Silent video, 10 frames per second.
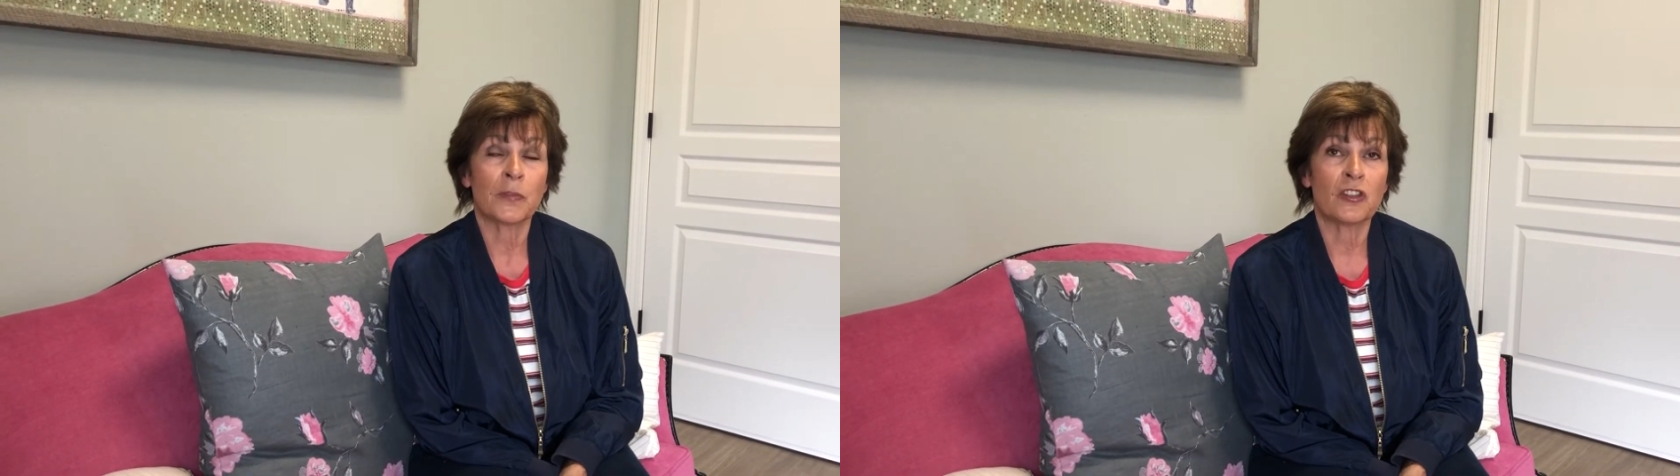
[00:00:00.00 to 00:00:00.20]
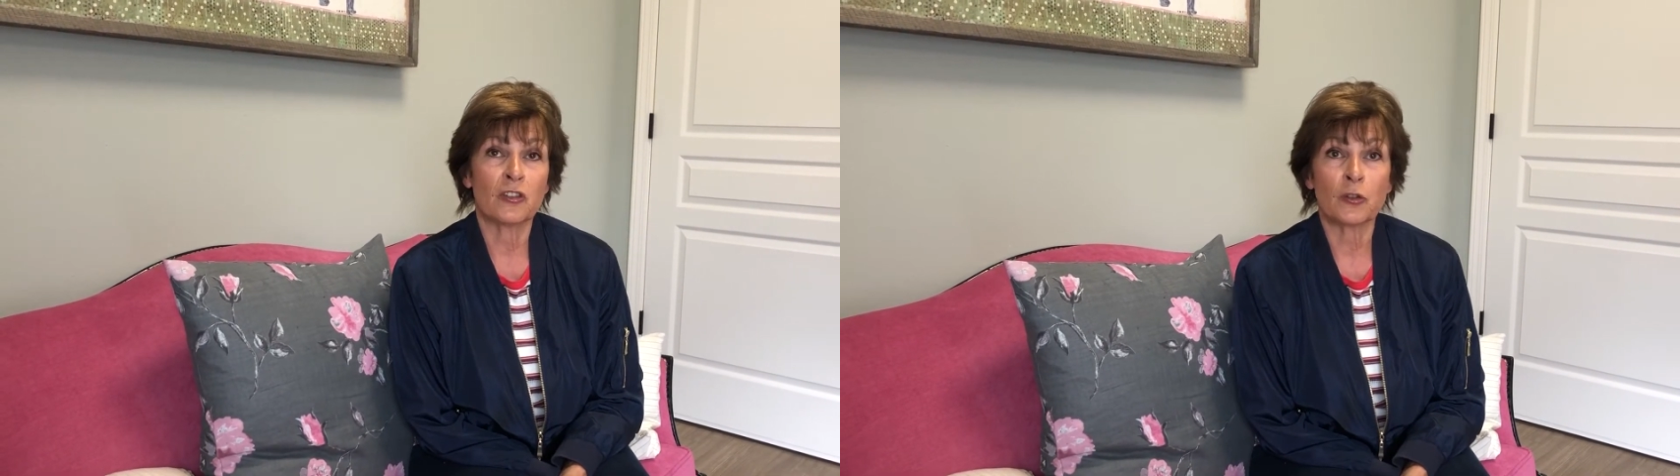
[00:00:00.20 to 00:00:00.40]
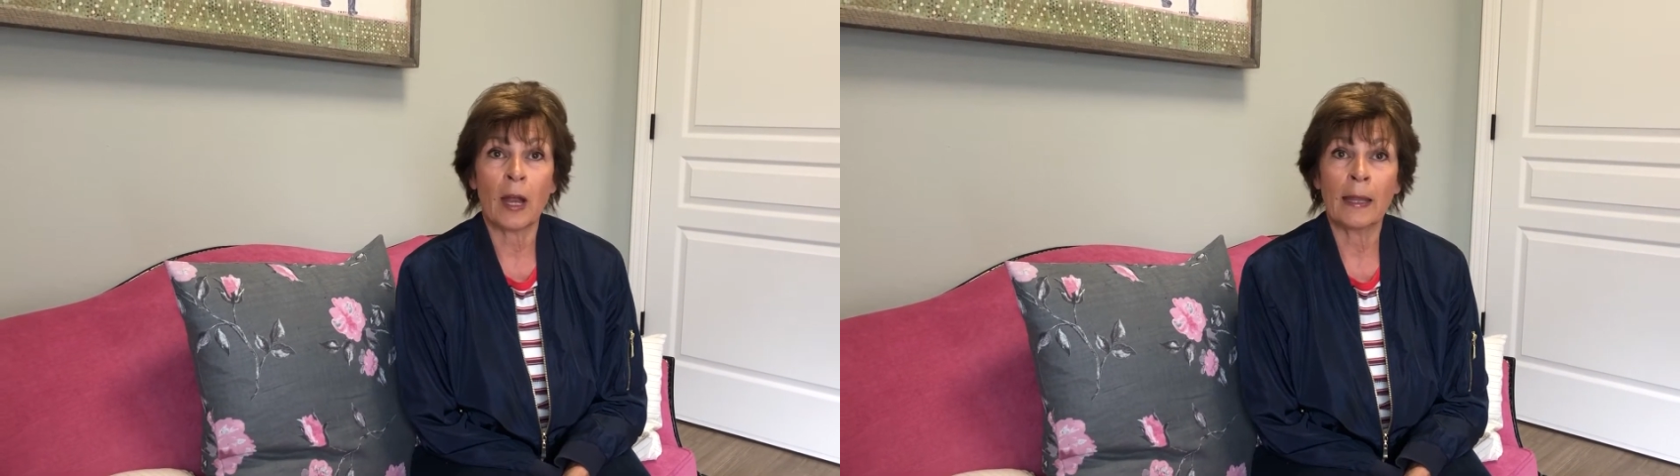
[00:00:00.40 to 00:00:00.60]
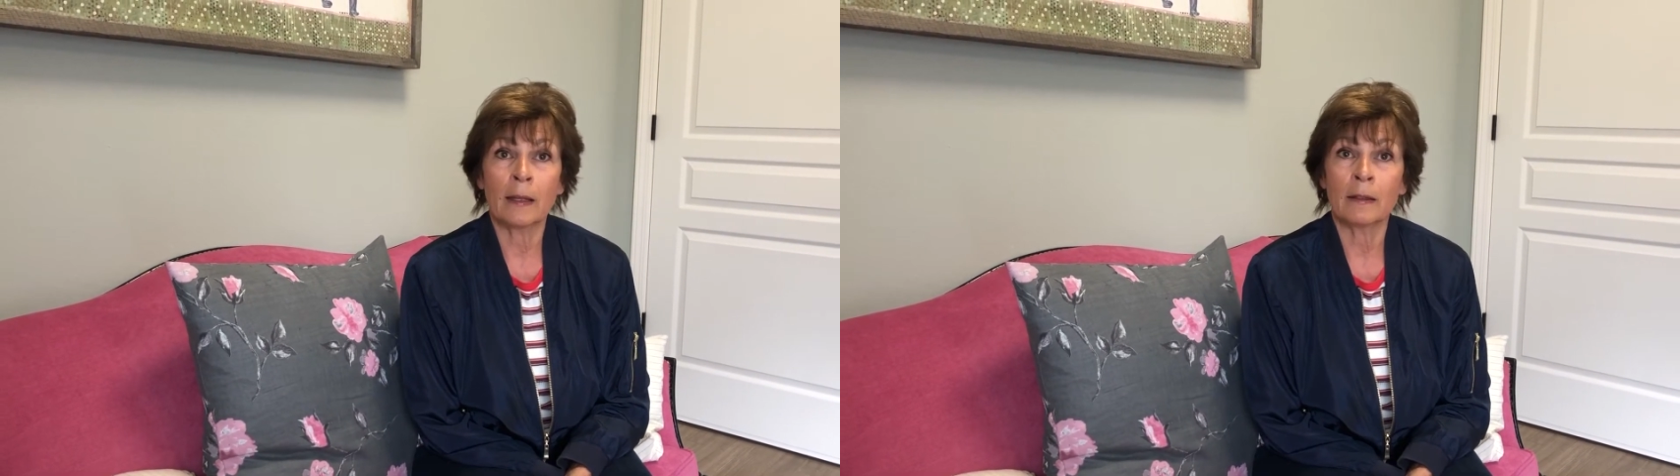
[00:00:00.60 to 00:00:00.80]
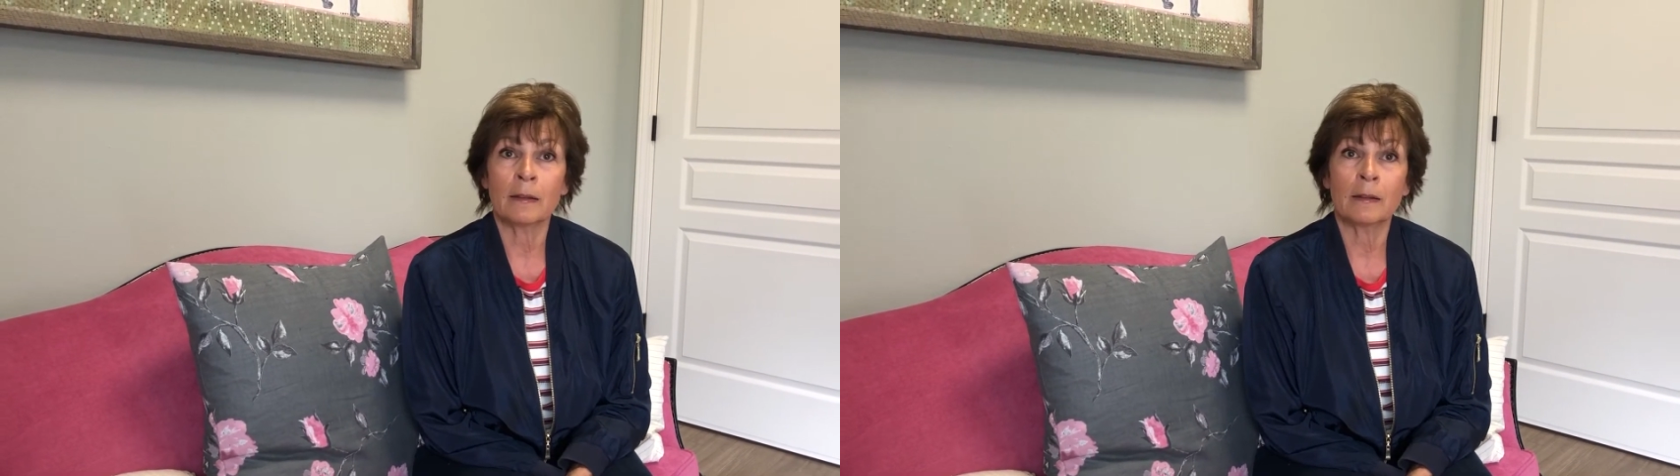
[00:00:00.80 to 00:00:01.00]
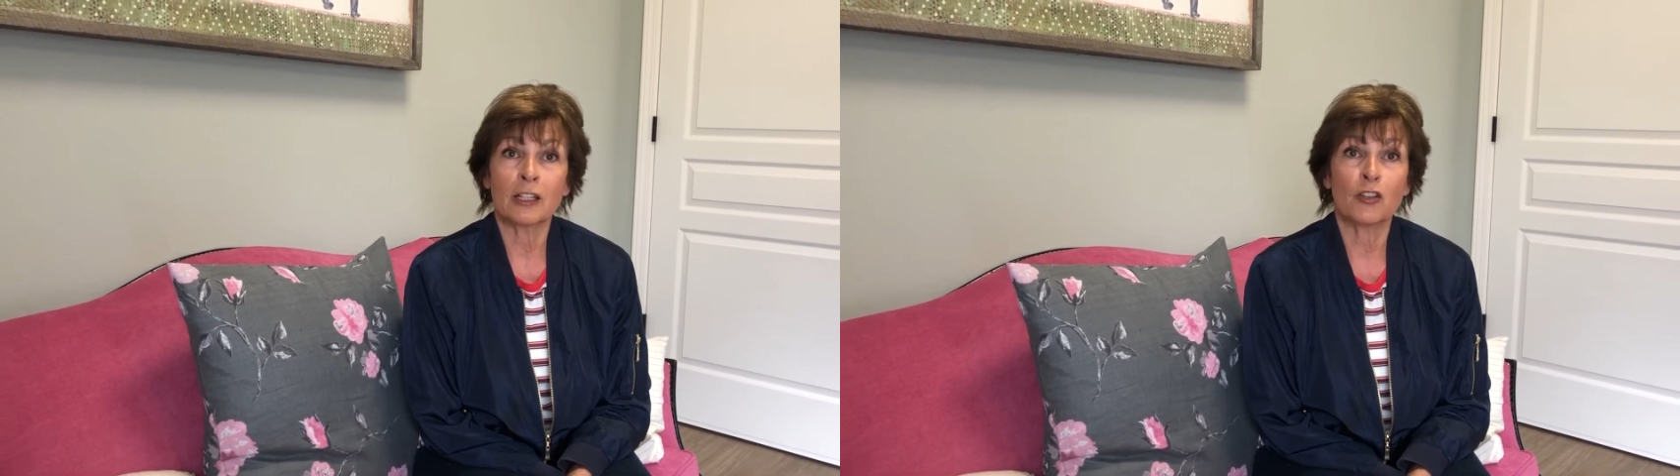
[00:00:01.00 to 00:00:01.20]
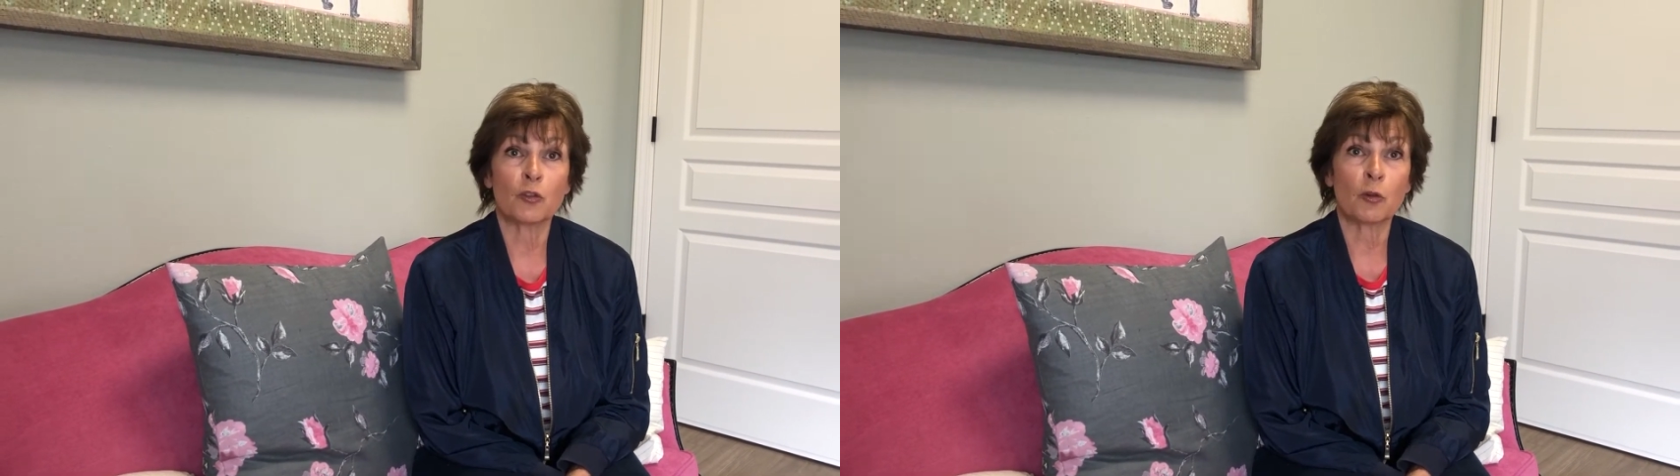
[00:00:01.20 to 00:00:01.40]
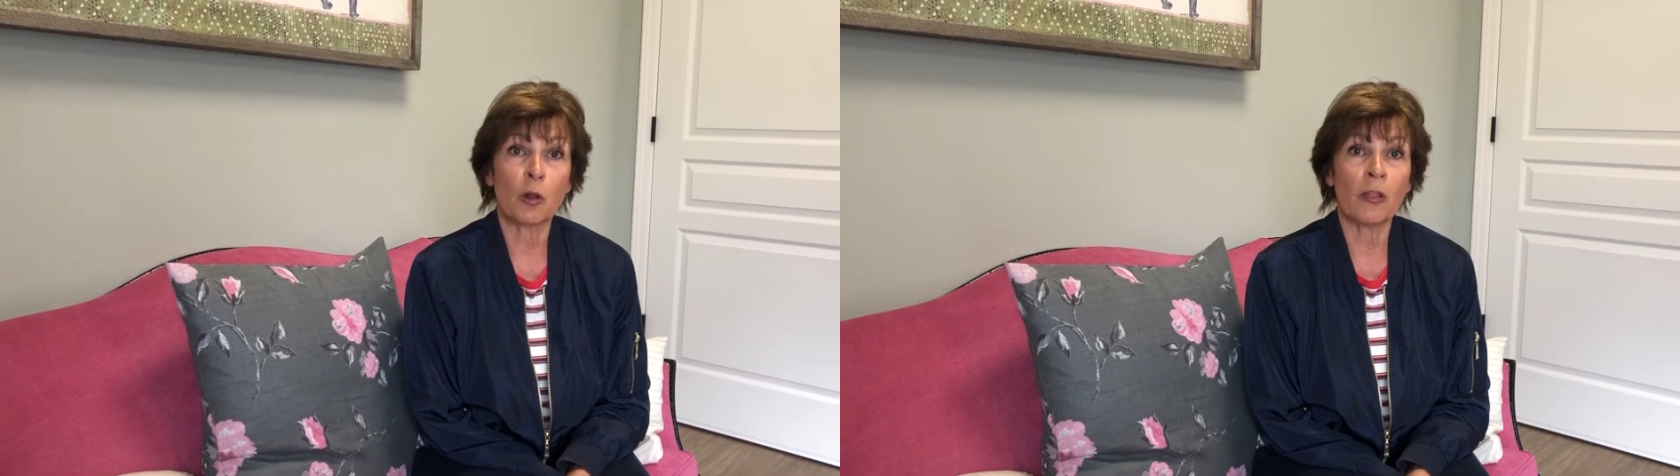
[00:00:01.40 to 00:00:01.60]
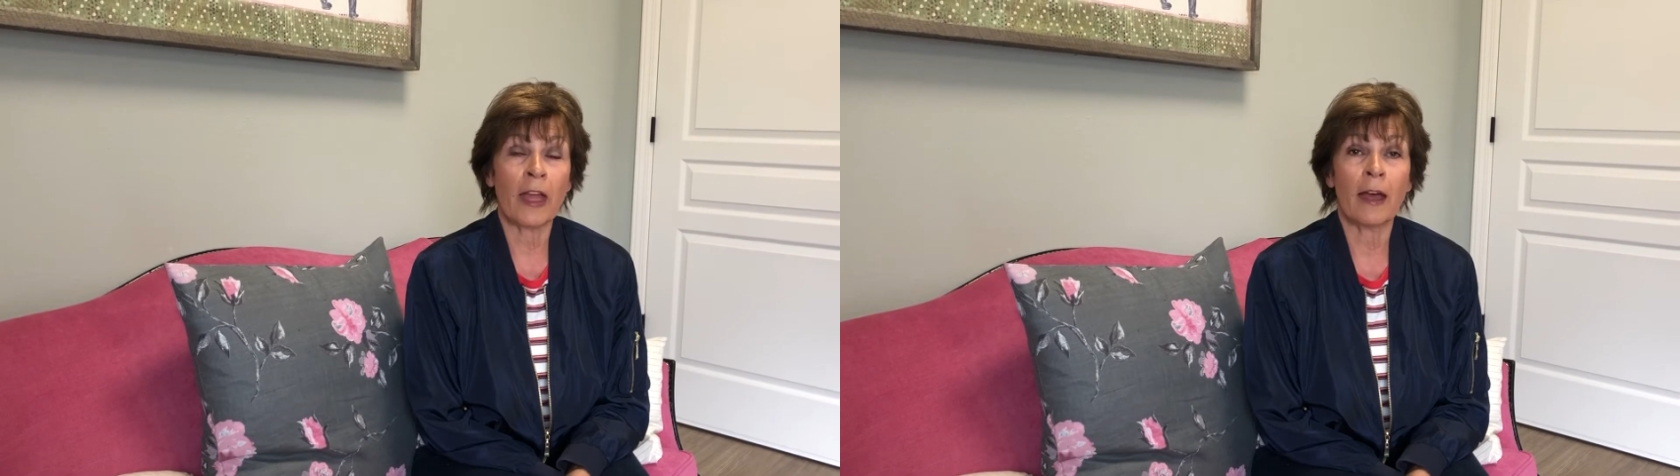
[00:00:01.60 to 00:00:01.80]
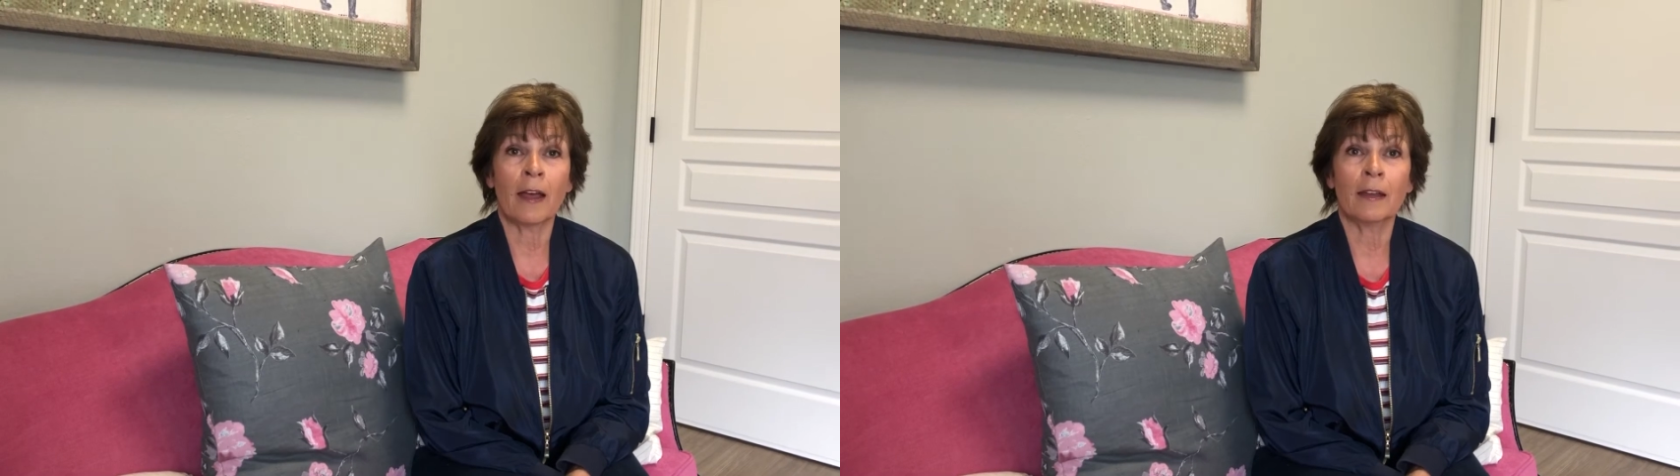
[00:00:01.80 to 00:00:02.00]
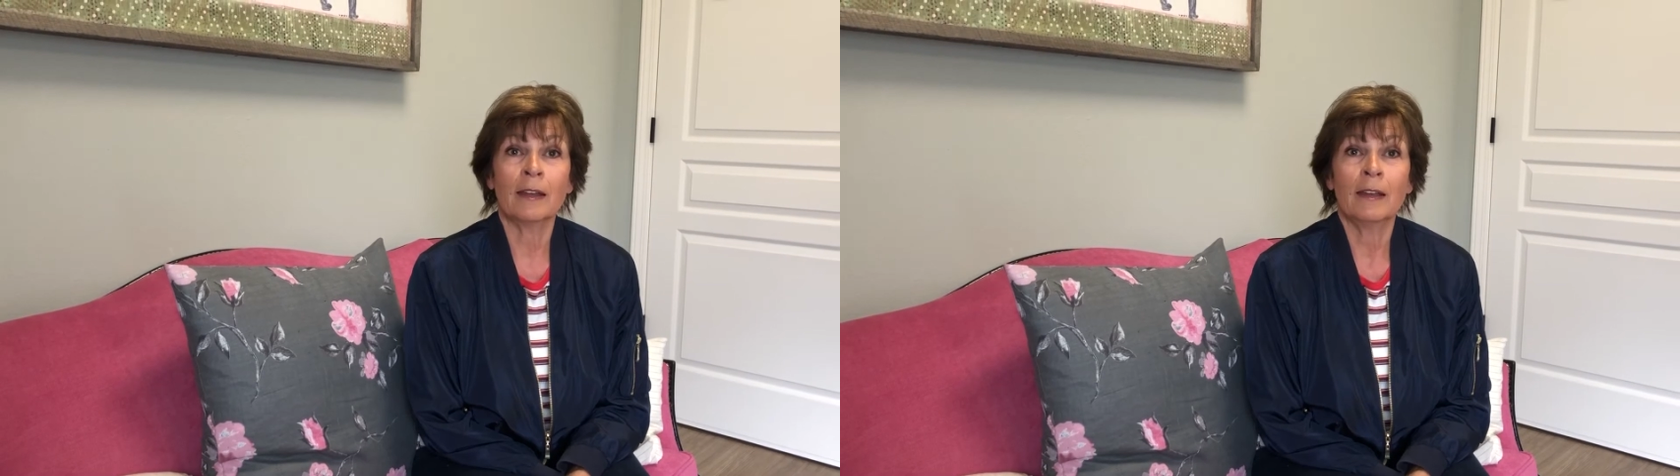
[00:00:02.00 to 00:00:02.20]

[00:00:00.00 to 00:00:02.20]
to try and control that.